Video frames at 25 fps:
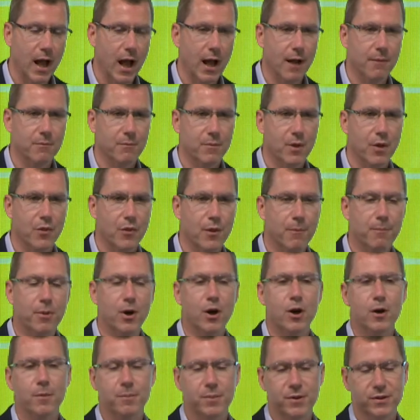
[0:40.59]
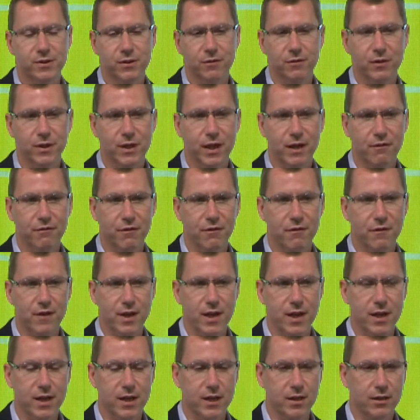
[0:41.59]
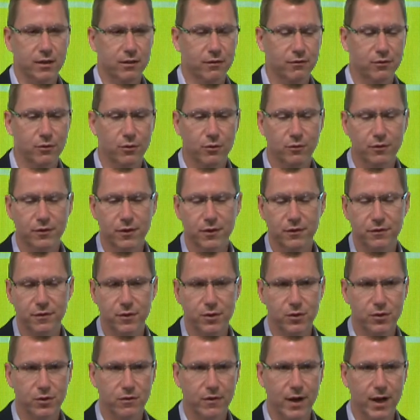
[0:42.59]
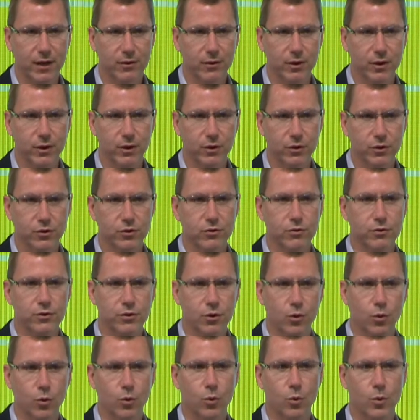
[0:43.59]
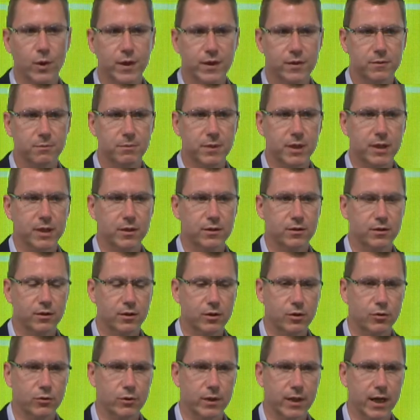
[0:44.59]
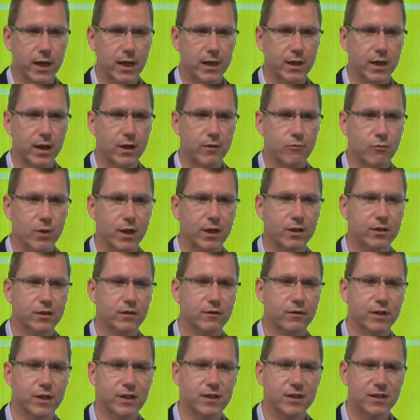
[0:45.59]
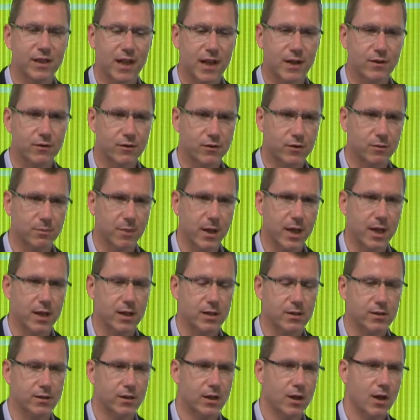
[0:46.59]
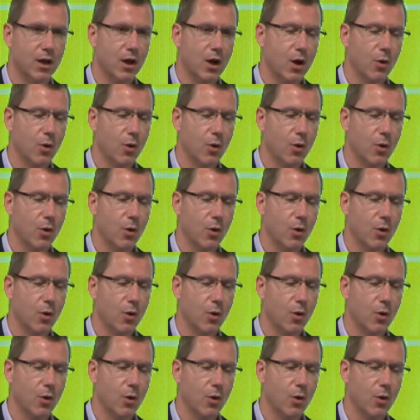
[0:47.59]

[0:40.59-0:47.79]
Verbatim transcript: Um, the purpose of the FFA, the Forum for the Future of Agriculture, has always been to create a relatively safe space